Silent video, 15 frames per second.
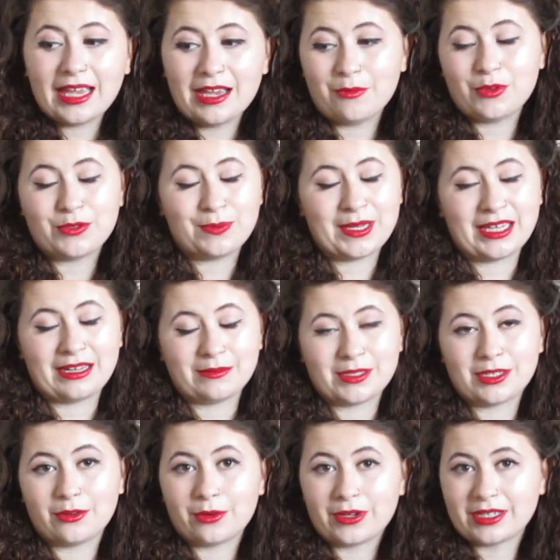It would be an
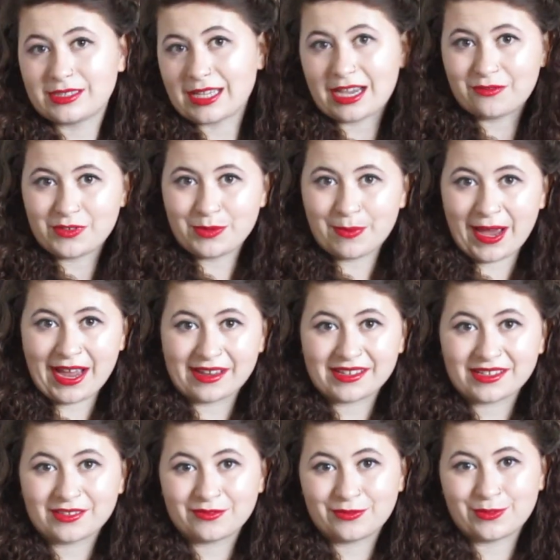absolute honour to have you
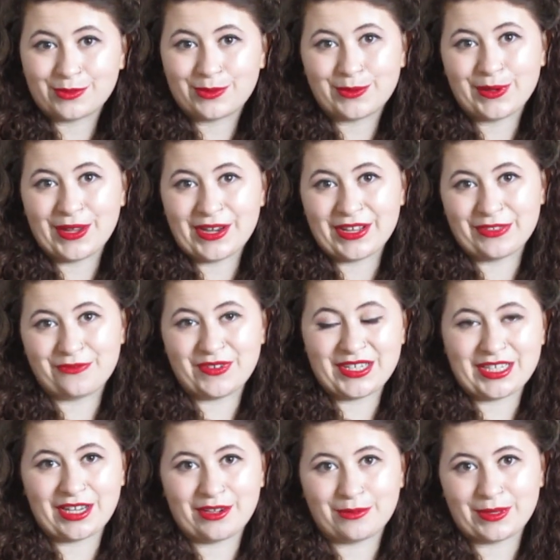back for another
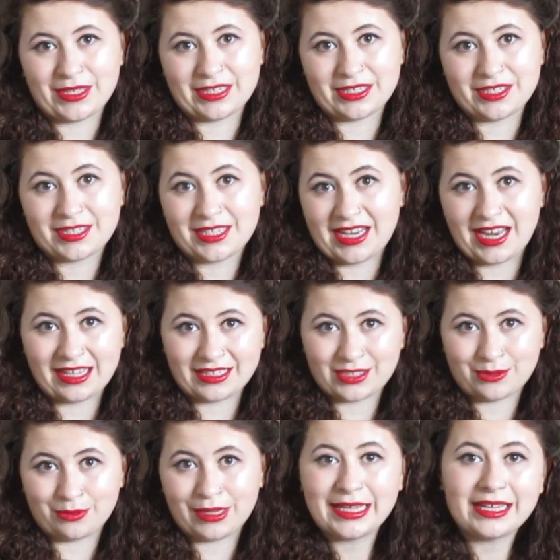video with us
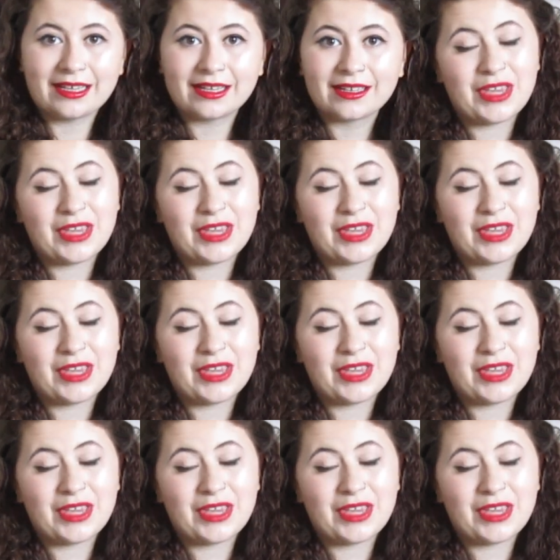next week.